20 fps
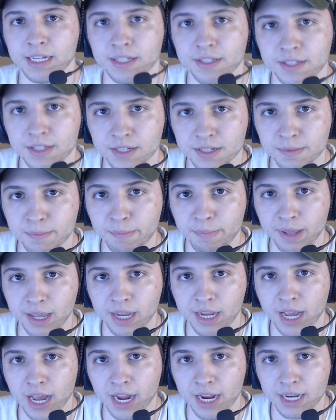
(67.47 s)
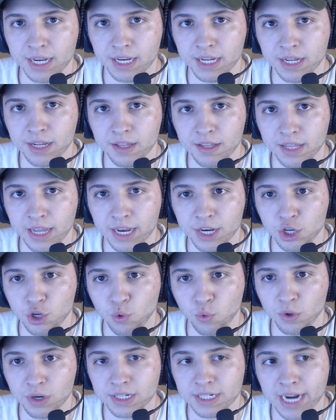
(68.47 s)
It's this big idea that
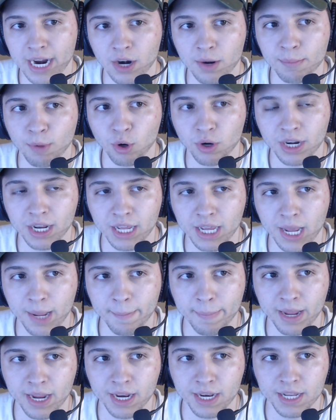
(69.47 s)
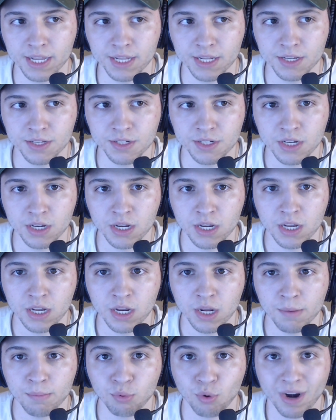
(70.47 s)
your entire marketing campaign is
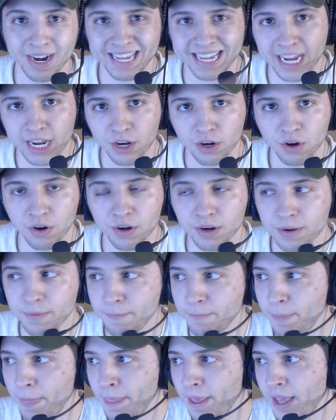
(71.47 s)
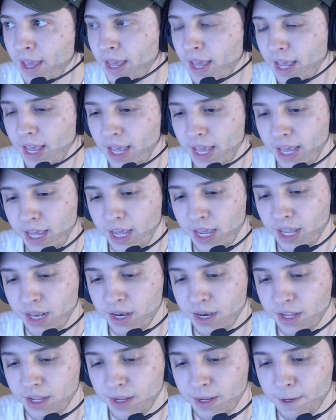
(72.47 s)
predicated on. And